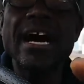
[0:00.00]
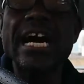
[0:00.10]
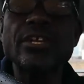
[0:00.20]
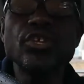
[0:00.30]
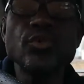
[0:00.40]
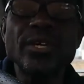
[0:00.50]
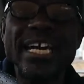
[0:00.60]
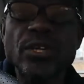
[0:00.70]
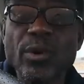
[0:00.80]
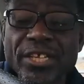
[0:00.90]
and you
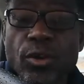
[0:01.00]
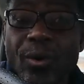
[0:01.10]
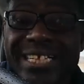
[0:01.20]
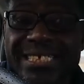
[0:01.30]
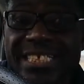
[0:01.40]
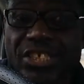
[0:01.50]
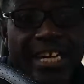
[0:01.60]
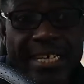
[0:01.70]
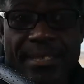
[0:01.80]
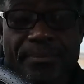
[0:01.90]
get when you watch this
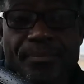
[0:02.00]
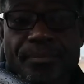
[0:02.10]
channel.